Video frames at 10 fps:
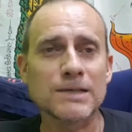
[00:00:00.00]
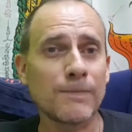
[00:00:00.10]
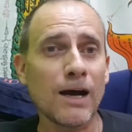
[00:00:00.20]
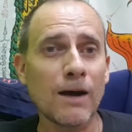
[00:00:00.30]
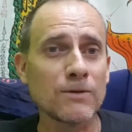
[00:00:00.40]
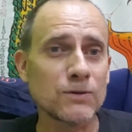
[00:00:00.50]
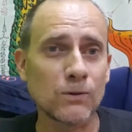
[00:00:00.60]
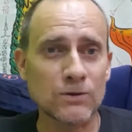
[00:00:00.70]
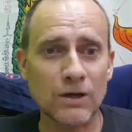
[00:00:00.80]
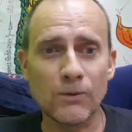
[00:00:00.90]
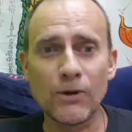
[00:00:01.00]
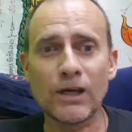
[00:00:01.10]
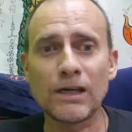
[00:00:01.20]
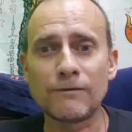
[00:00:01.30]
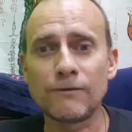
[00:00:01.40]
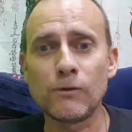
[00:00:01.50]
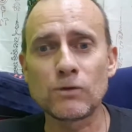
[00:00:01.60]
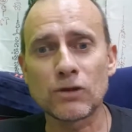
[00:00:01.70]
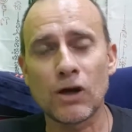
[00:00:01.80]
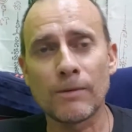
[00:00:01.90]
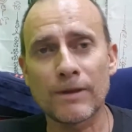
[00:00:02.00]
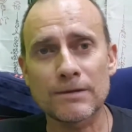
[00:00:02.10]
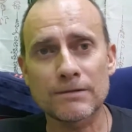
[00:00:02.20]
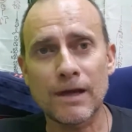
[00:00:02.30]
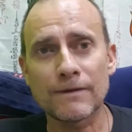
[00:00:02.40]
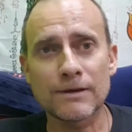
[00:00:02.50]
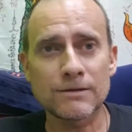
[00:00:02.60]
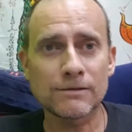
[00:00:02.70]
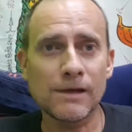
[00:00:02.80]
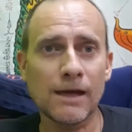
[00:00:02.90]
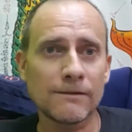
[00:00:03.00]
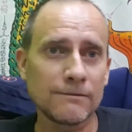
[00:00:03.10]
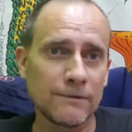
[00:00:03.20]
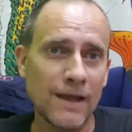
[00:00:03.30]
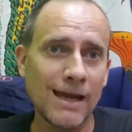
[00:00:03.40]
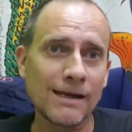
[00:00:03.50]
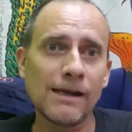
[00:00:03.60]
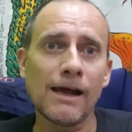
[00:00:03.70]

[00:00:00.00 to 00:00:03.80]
Pa was also working full time at then,